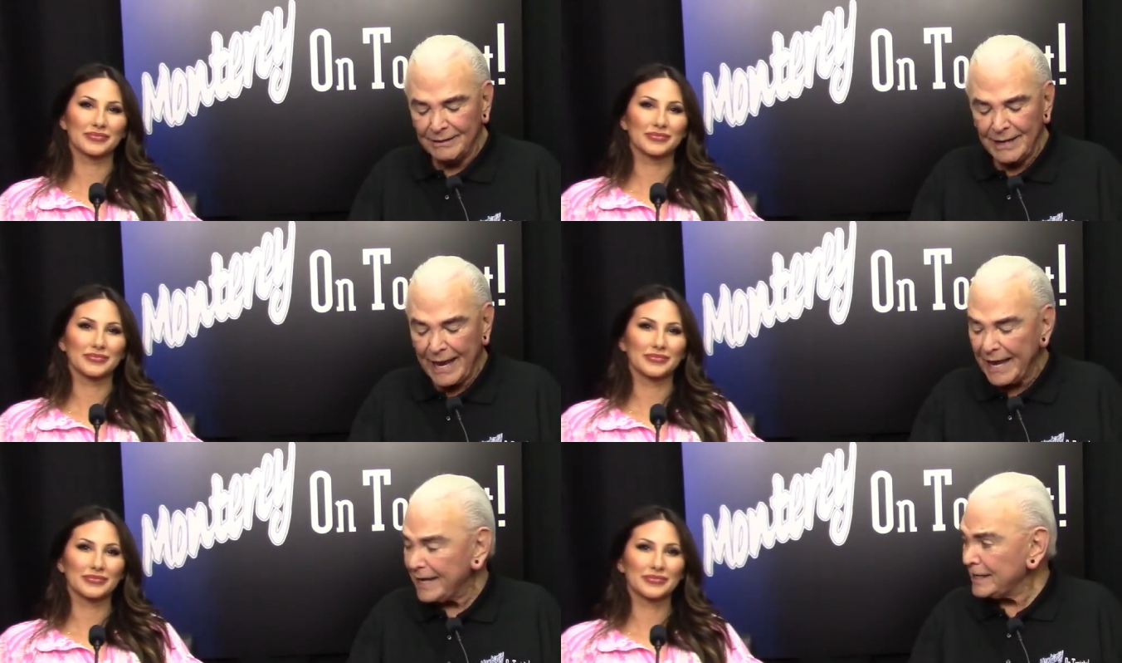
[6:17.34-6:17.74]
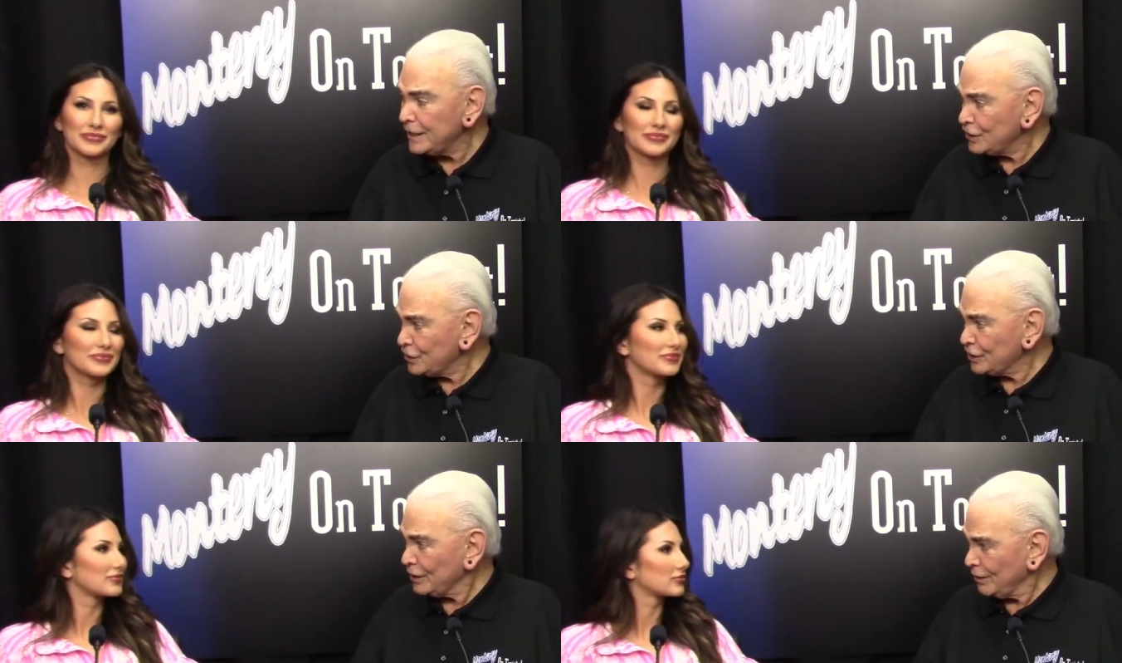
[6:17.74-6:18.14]
Speaker 1: 80
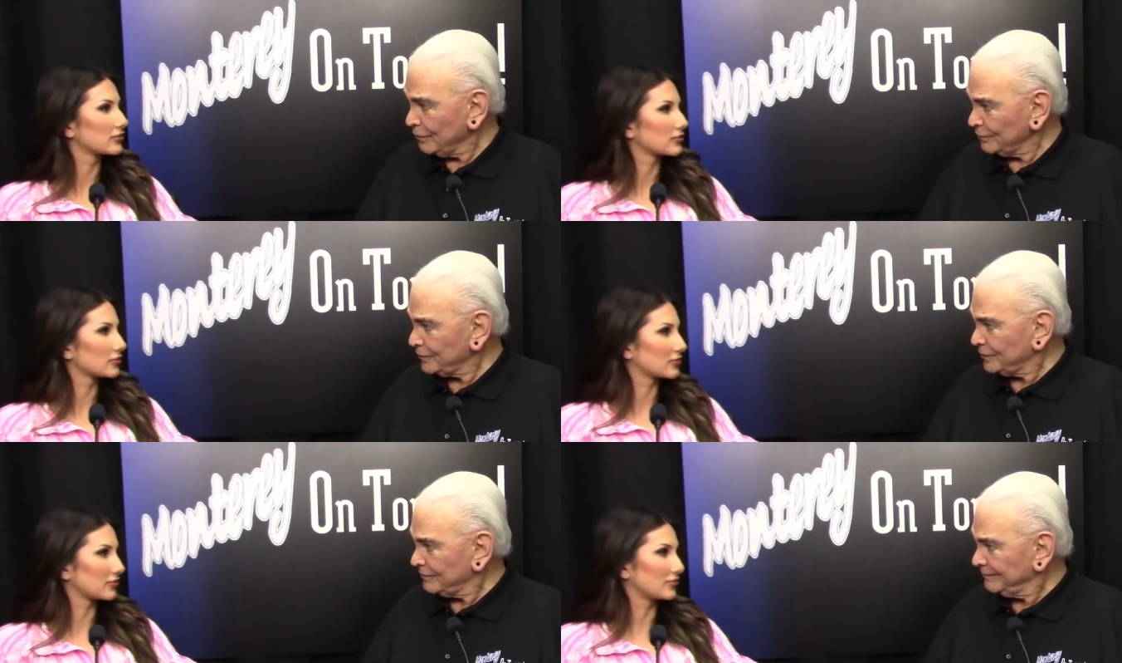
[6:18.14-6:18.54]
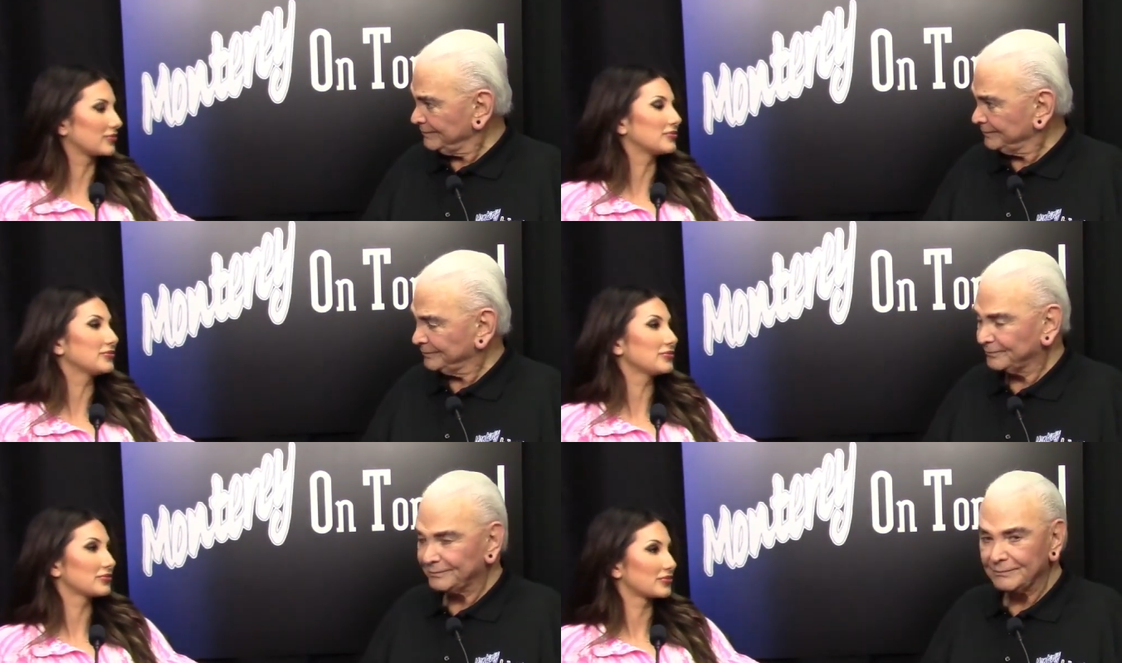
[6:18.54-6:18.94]
shows,
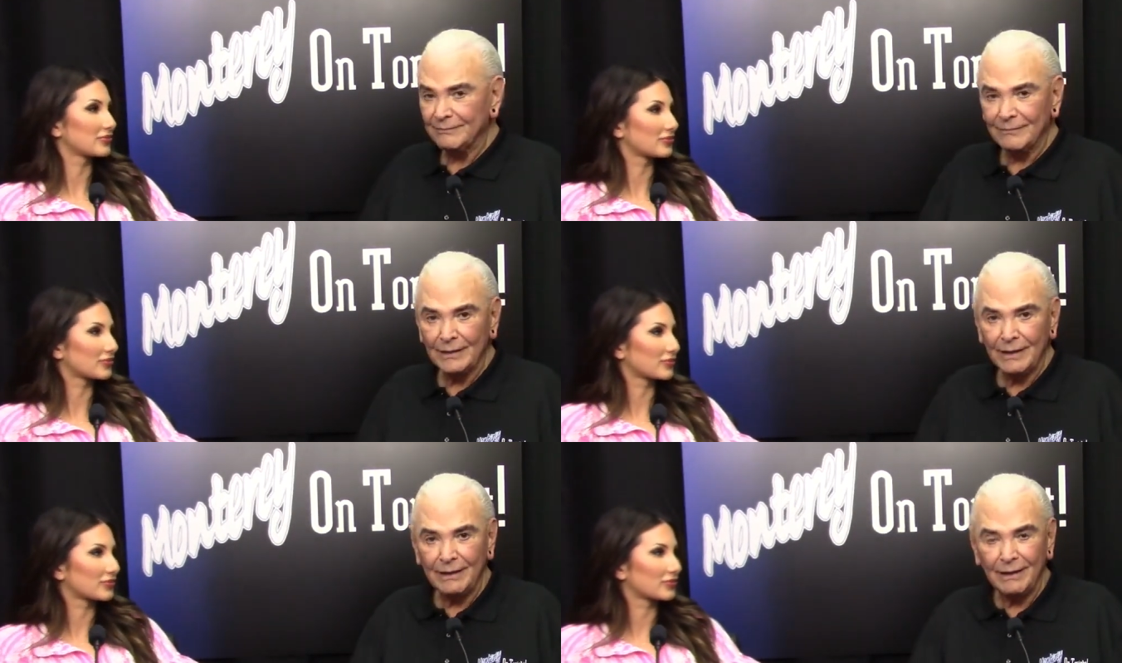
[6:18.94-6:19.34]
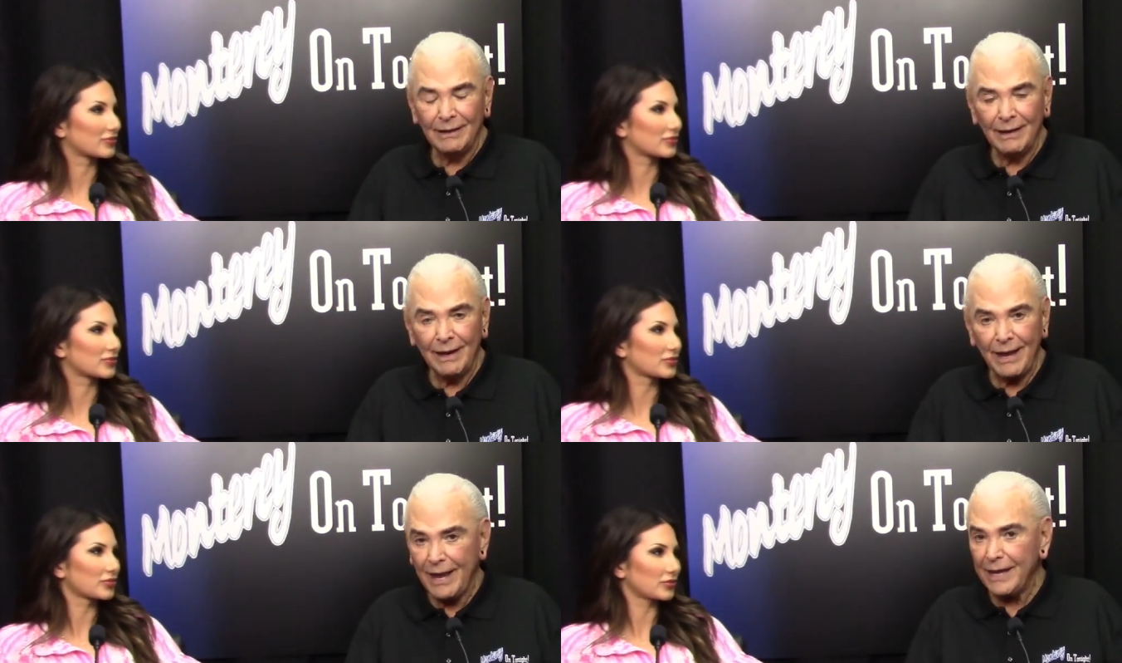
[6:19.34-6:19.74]
mm-hmm.
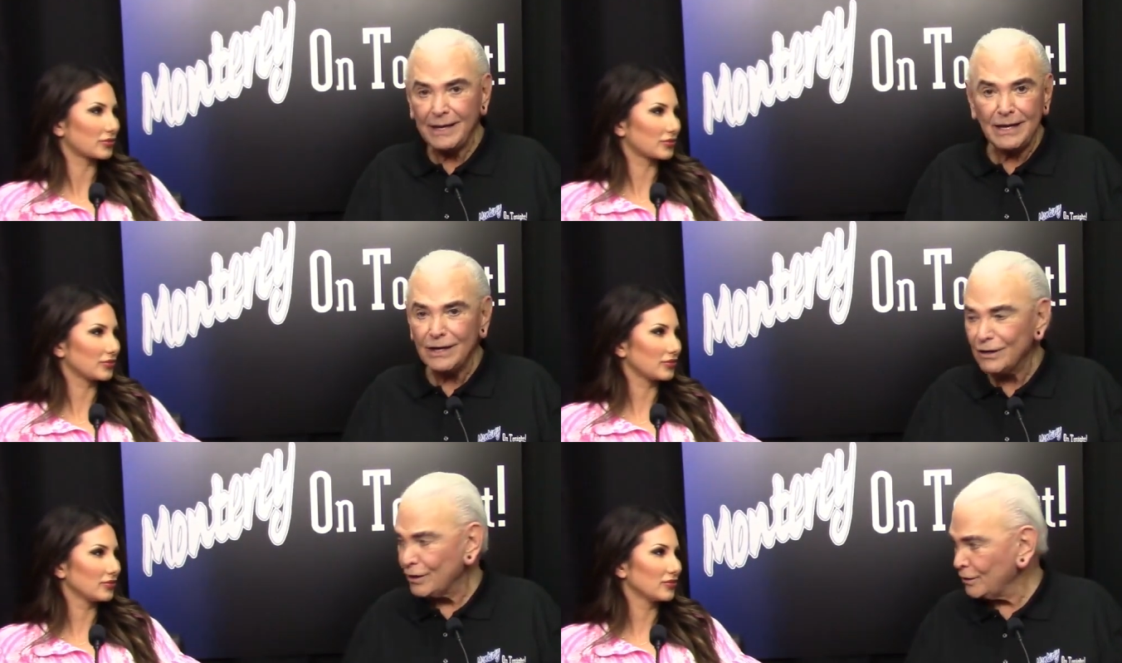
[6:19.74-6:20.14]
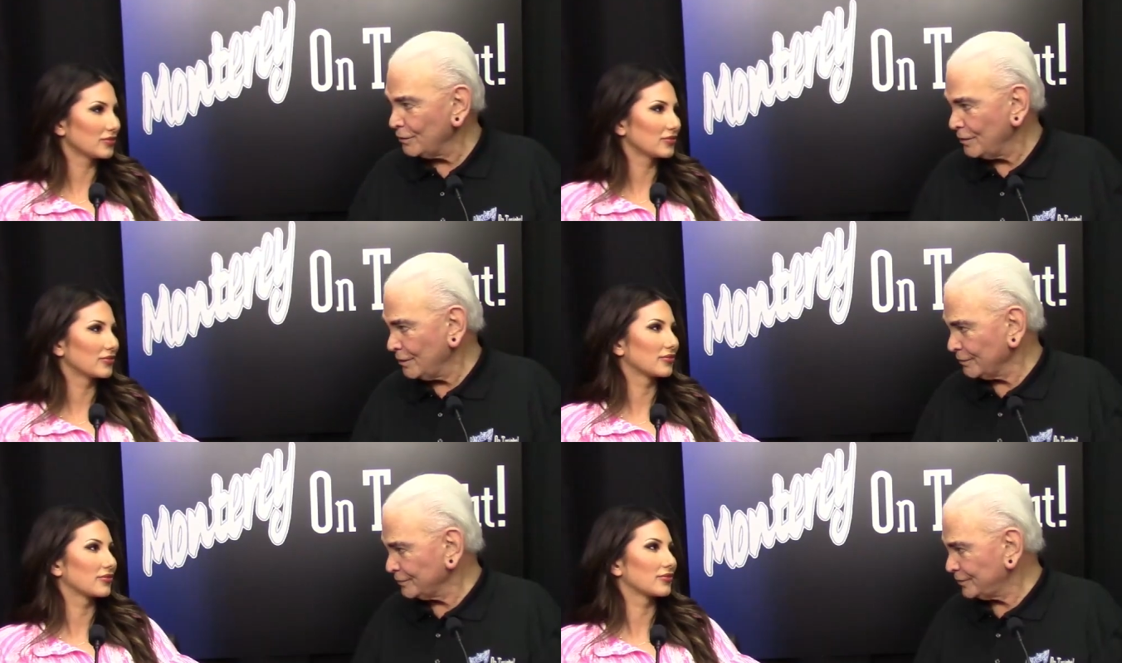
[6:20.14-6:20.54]
80 co
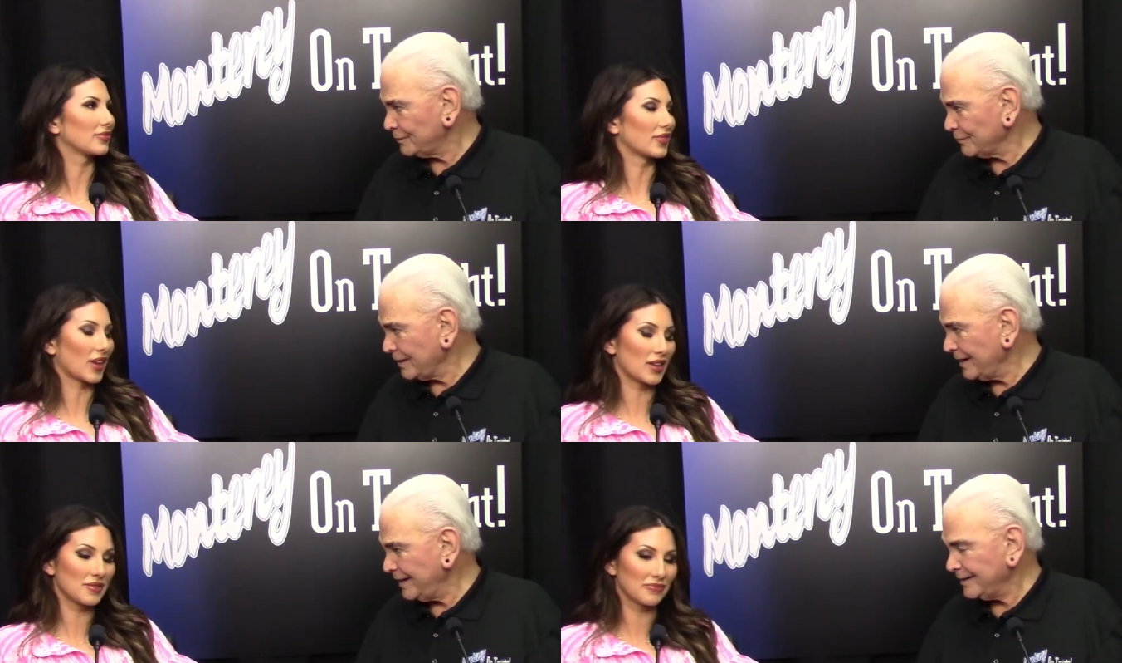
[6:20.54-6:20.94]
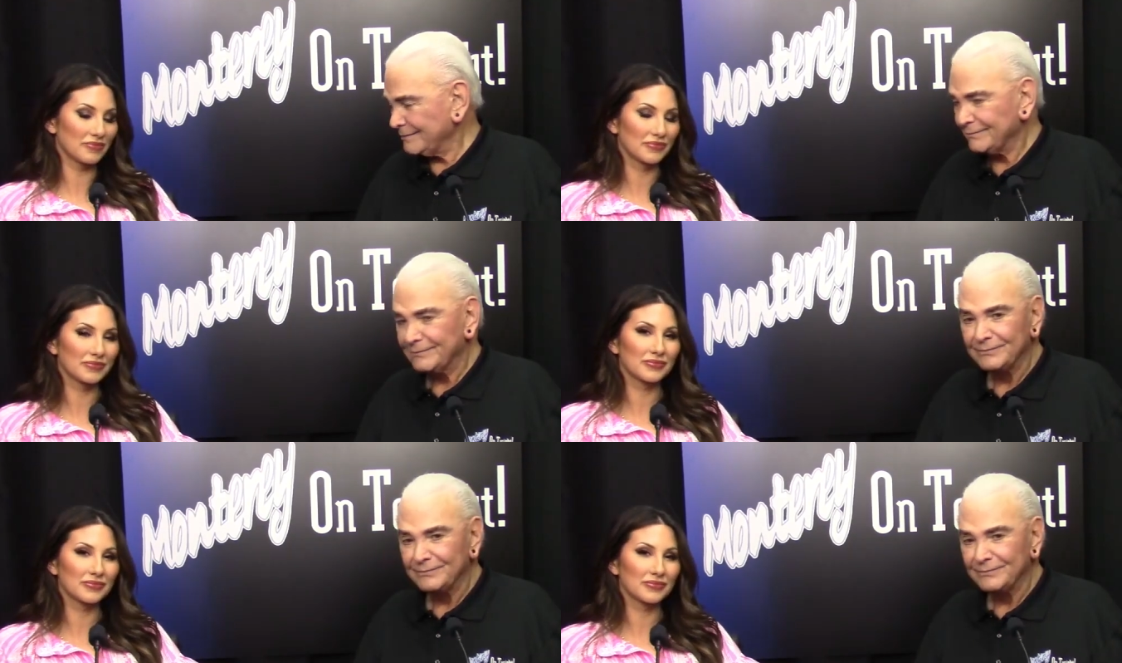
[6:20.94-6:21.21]
hosts, mm-hmm. right?